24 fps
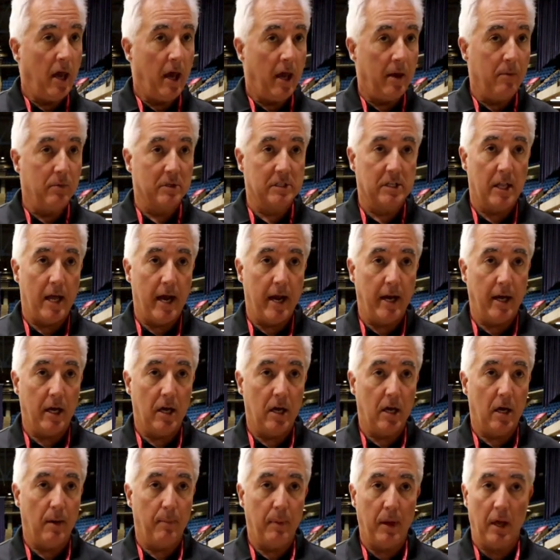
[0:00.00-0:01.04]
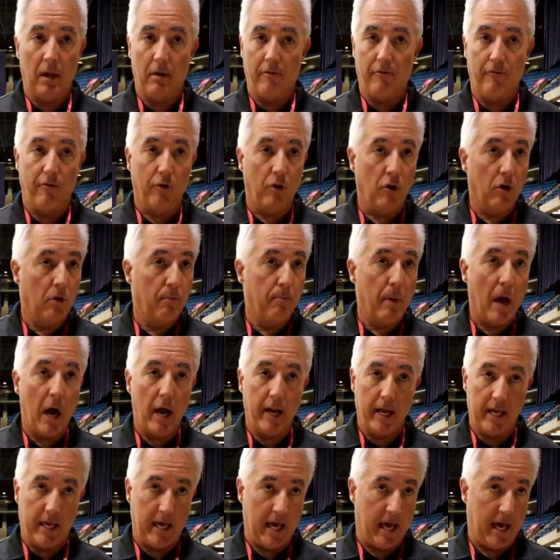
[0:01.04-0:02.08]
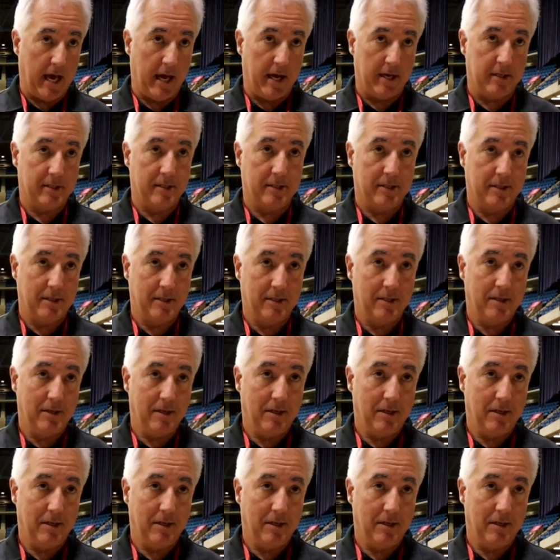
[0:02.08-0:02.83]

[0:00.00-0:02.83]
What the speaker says: He was laid up in a full body cast